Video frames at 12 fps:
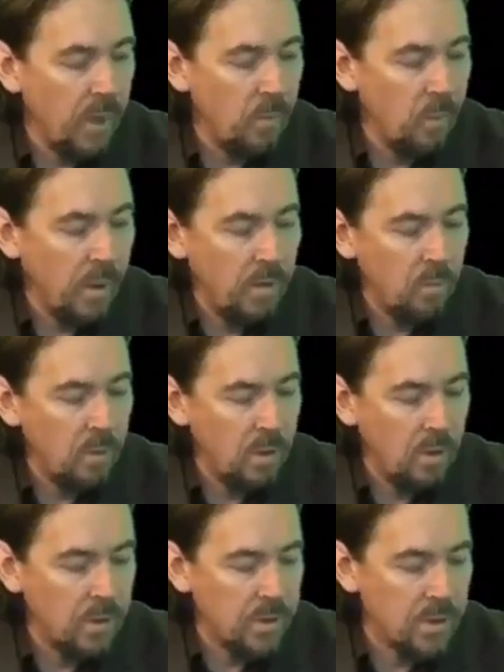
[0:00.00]
I mean, when when
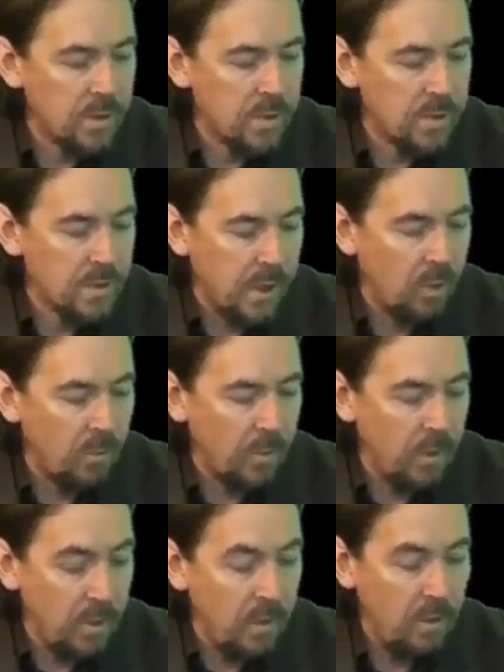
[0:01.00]
were lodges set
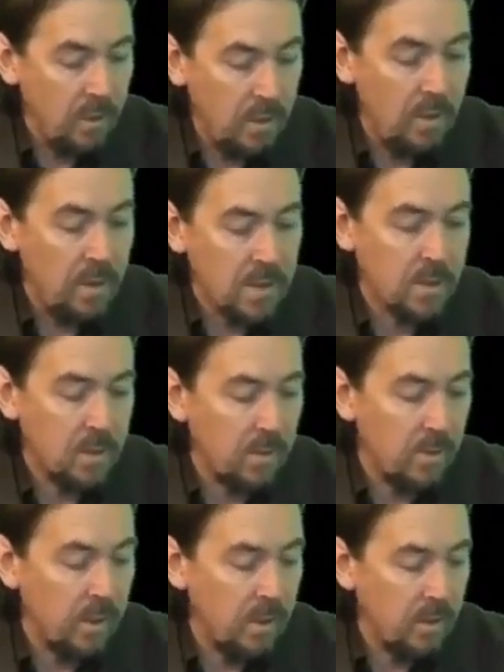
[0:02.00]
up in in this
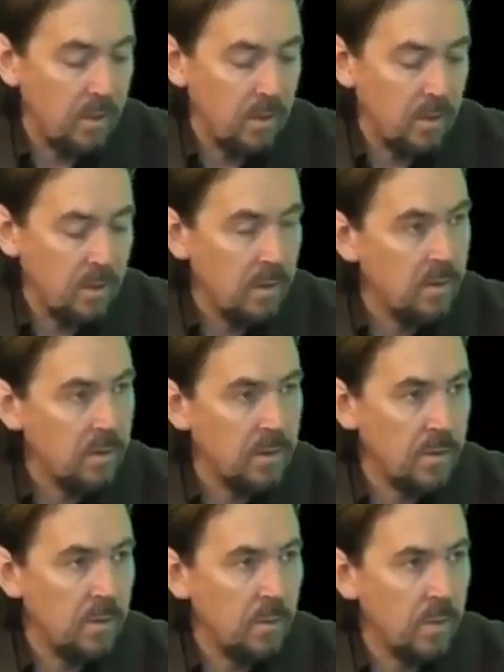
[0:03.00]
country?
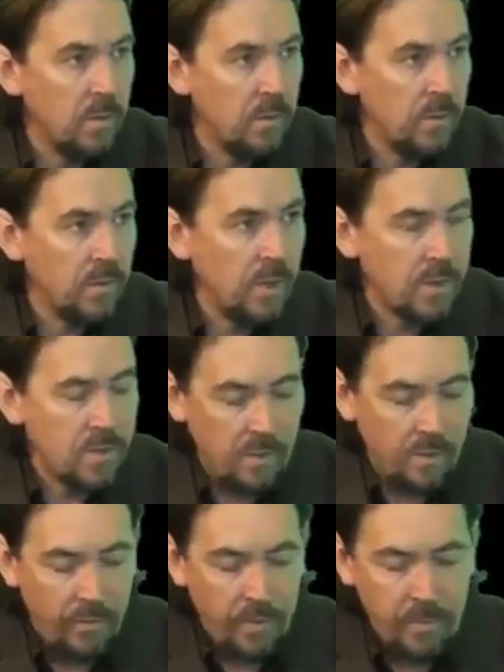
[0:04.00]
Do you know what, what the
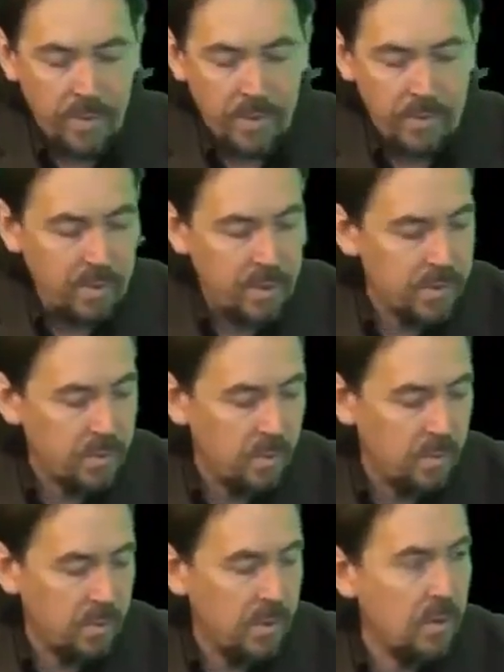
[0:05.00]
history of Freemasonry is?
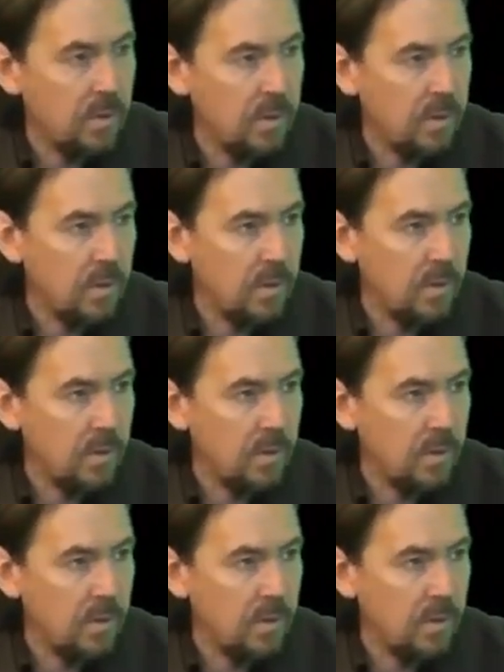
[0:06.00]
That, that, that,